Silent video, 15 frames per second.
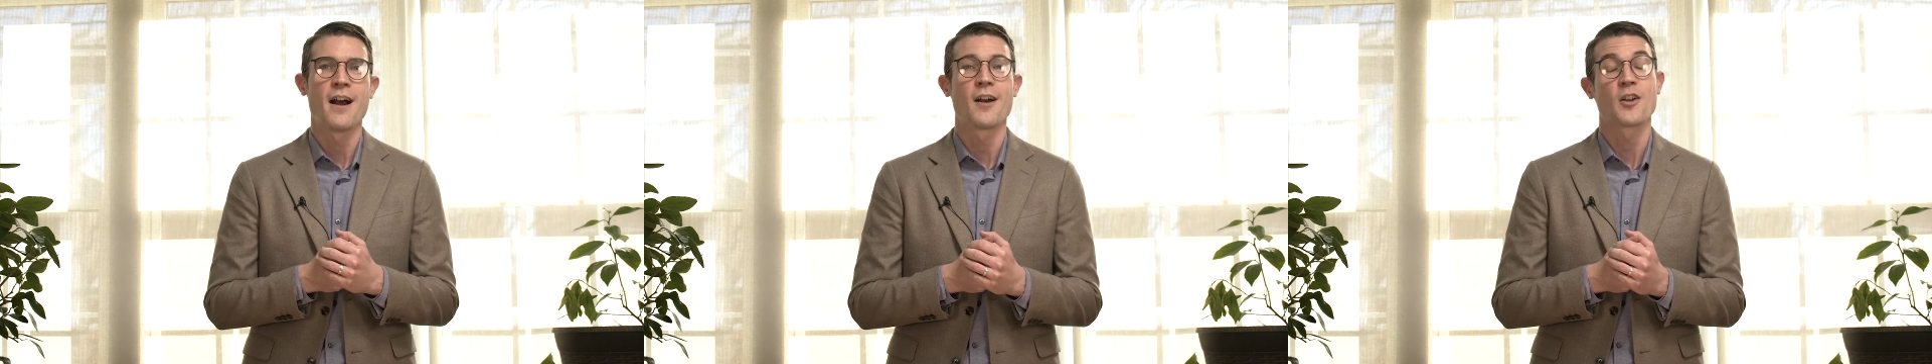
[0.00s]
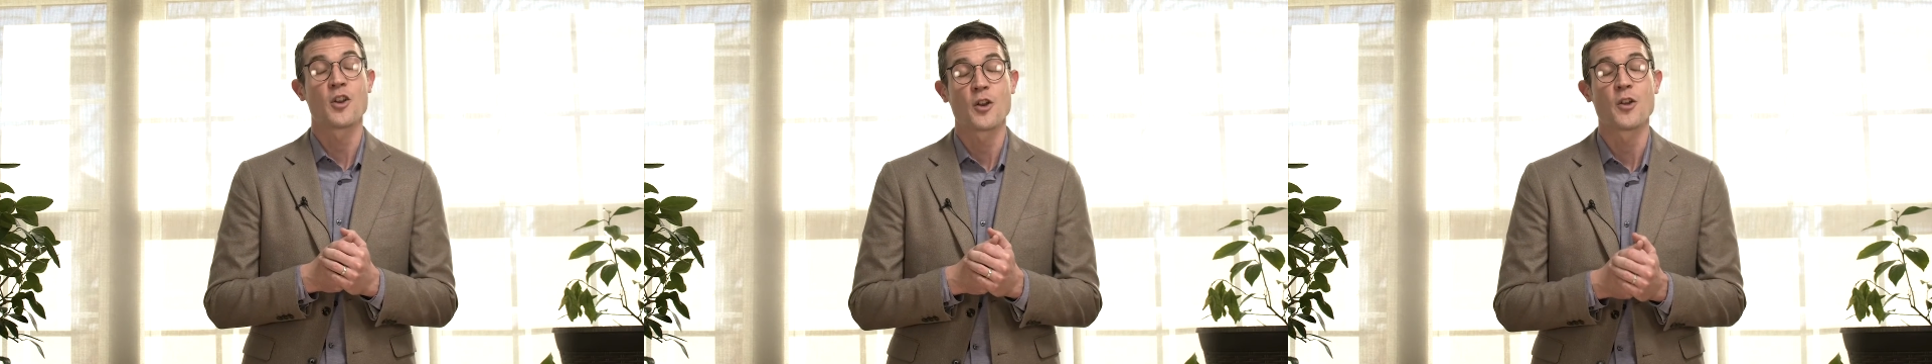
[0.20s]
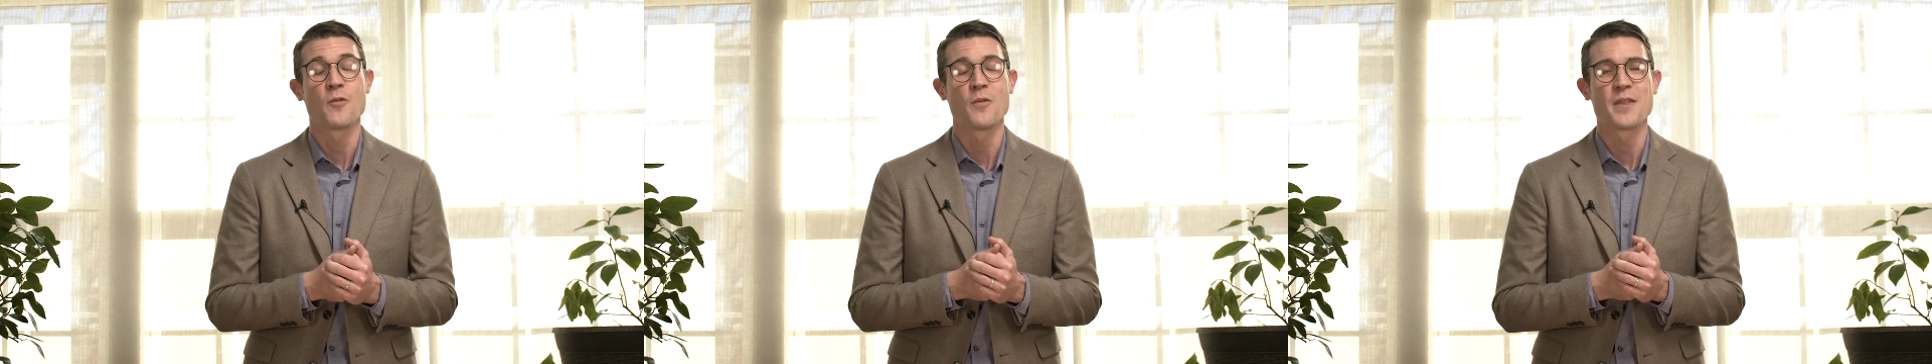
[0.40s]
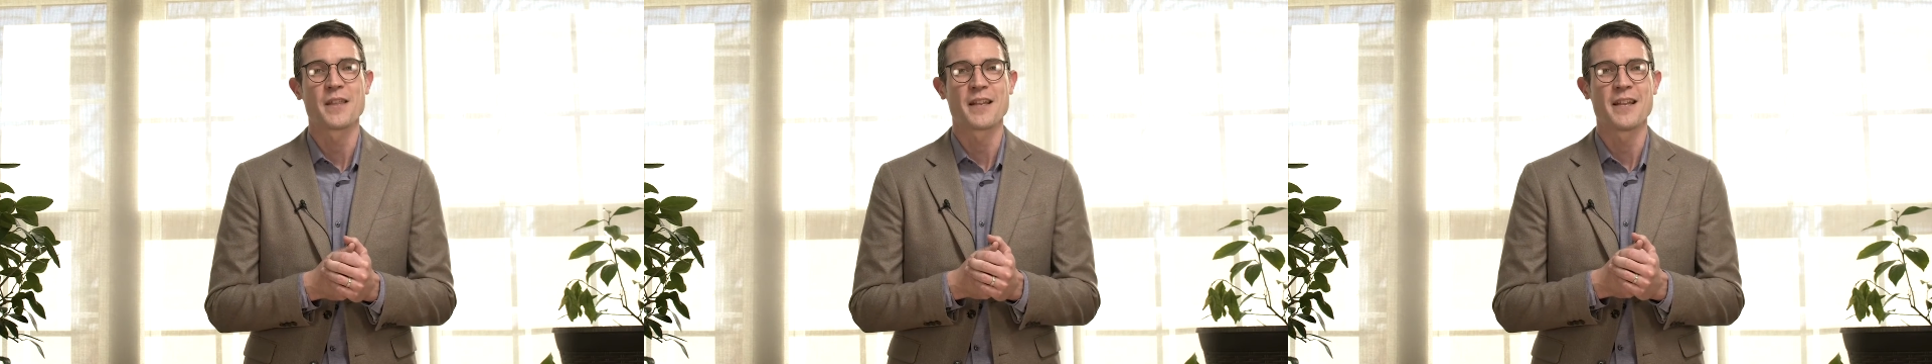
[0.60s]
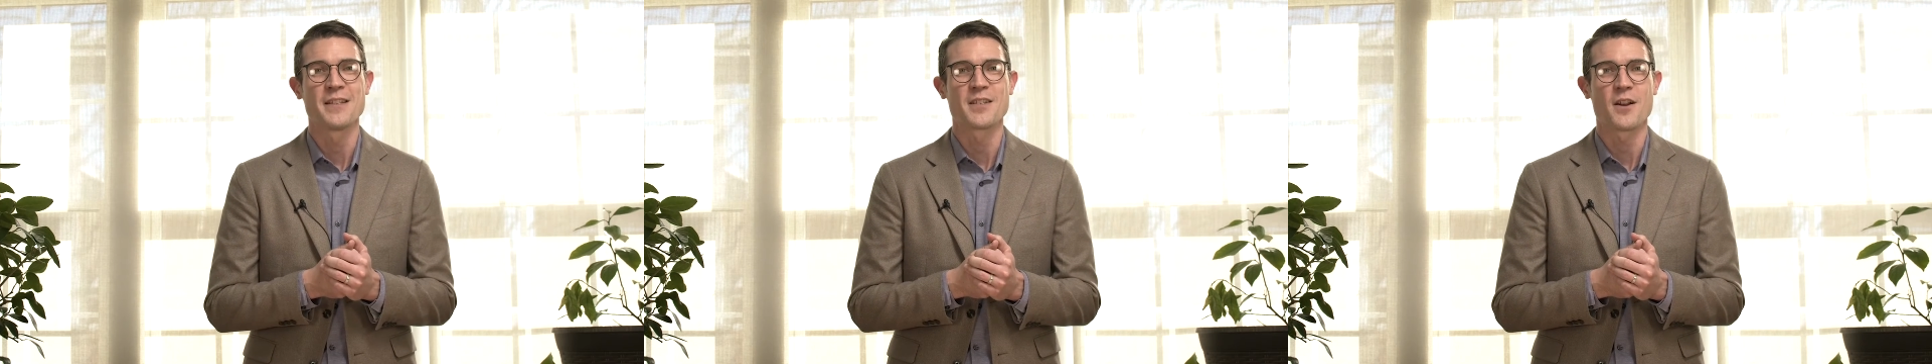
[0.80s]
cooking with the
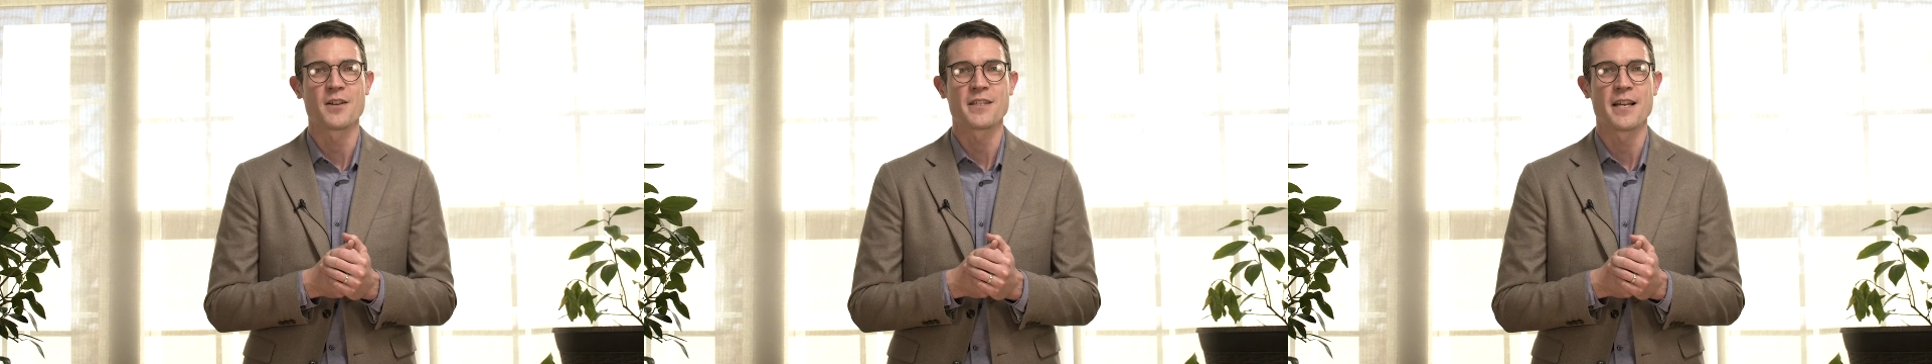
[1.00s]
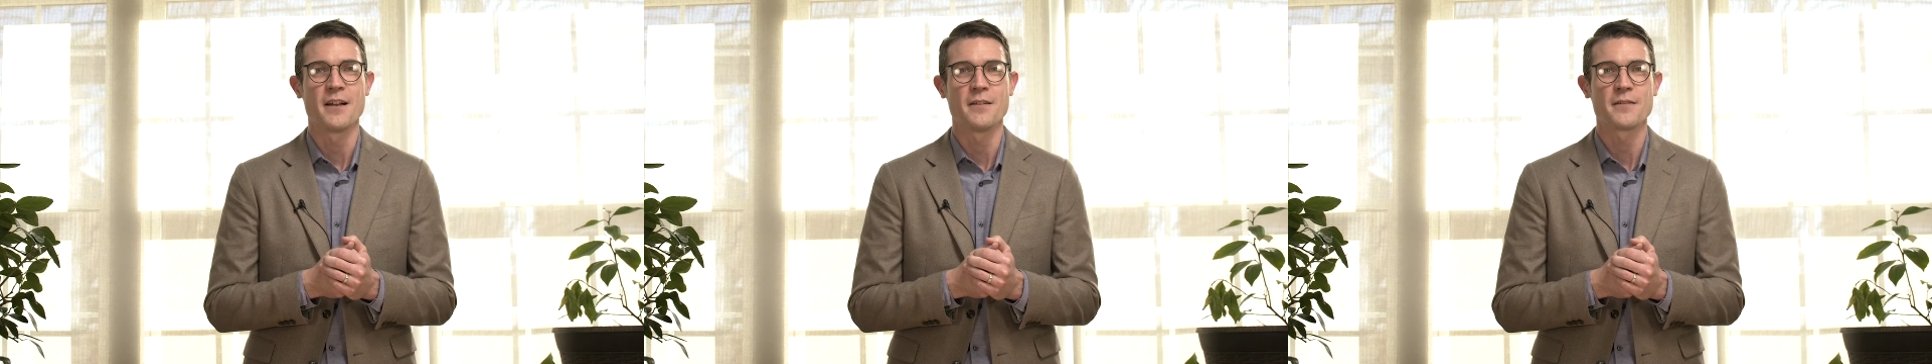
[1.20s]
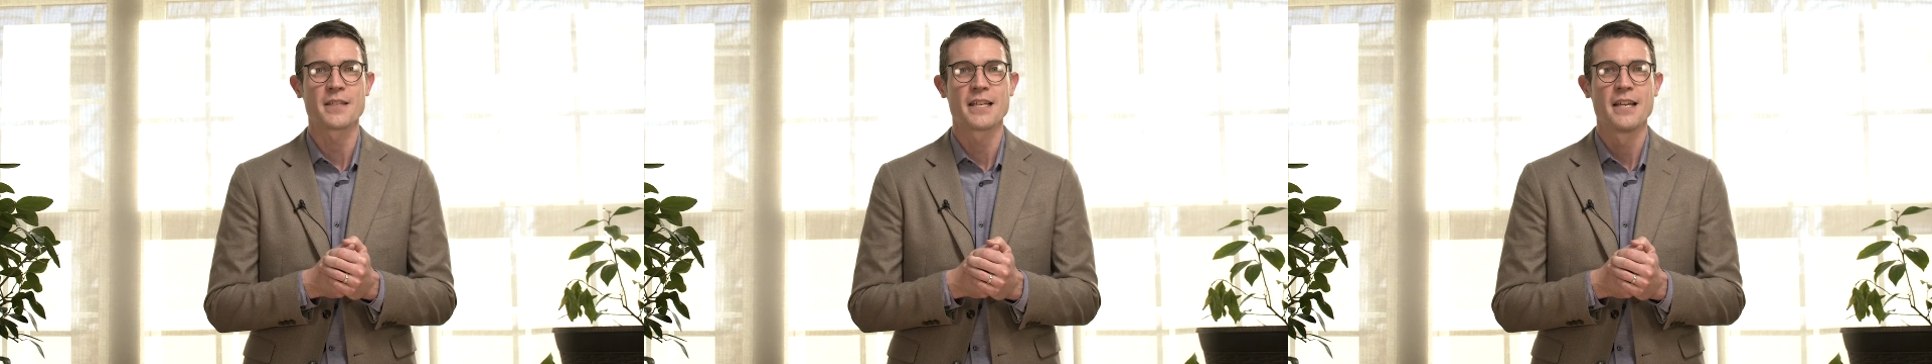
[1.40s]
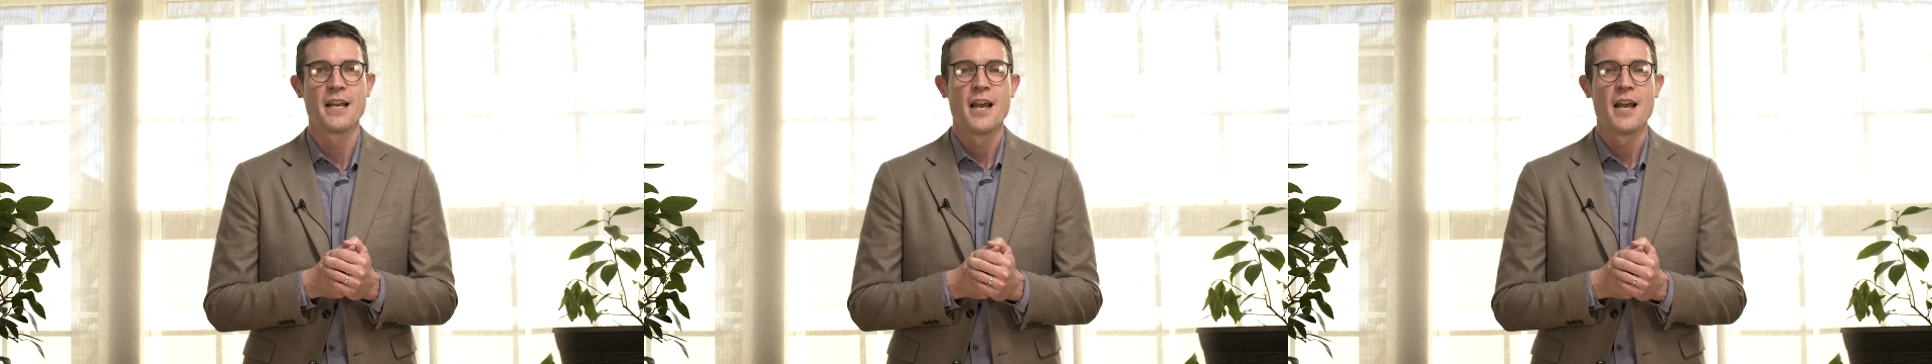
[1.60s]
kids ourselves.